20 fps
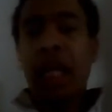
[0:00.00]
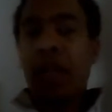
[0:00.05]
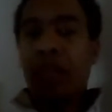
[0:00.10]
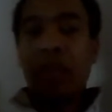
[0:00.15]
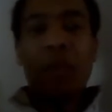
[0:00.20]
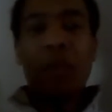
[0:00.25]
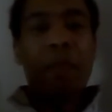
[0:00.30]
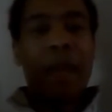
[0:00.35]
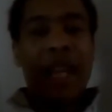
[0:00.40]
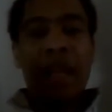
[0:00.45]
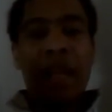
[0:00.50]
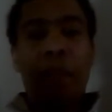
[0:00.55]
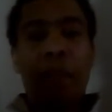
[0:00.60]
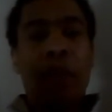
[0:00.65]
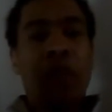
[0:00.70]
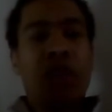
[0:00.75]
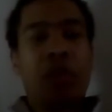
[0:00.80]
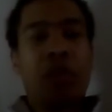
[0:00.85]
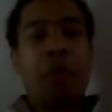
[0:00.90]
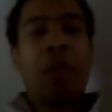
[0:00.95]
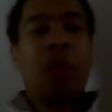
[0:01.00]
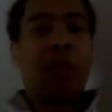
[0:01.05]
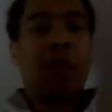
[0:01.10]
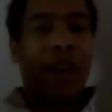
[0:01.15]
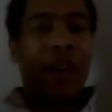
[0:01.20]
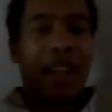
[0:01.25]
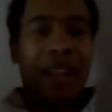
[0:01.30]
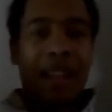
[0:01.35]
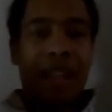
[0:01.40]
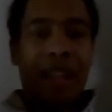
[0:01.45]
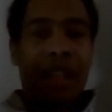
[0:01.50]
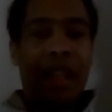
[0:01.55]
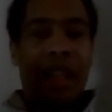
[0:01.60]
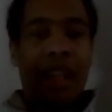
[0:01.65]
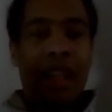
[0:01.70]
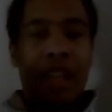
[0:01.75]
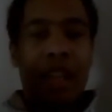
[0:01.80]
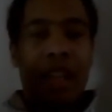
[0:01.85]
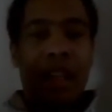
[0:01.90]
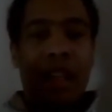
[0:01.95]
Even though many Polish people were
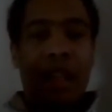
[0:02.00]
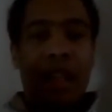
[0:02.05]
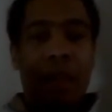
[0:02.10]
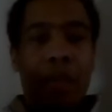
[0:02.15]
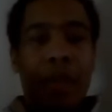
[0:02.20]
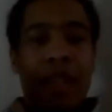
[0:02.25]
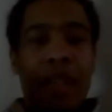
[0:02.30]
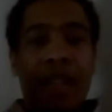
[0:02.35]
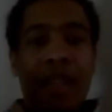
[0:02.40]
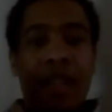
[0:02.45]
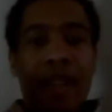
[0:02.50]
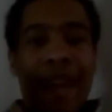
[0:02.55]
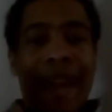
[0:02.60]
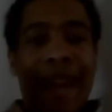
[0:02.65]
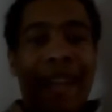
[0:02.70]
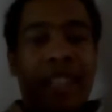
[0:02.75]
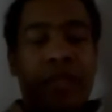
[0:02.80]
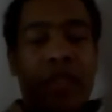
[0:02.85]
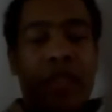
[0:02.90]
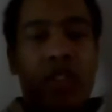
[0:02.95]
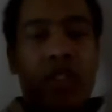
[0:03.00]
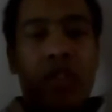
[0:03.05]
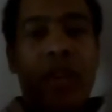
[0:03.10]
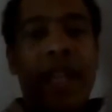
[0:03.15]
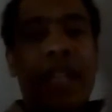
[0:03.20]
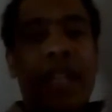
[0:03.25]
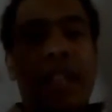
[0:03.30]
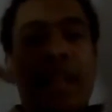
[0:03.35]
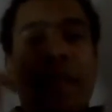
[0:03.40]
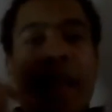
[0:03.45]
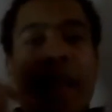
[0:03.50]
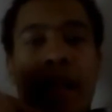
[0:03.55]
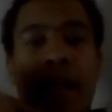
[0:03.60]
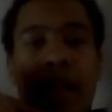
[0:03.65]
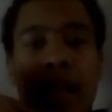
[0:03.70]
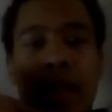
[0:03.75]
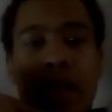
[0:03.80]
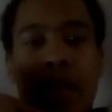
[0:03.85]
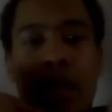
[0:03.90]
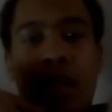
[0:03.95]
active in trade in the
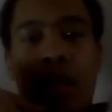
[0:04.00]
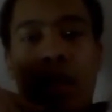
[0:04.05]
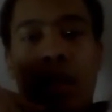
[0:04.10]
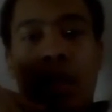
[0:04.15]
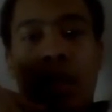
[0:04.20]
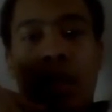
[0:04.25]
Americas,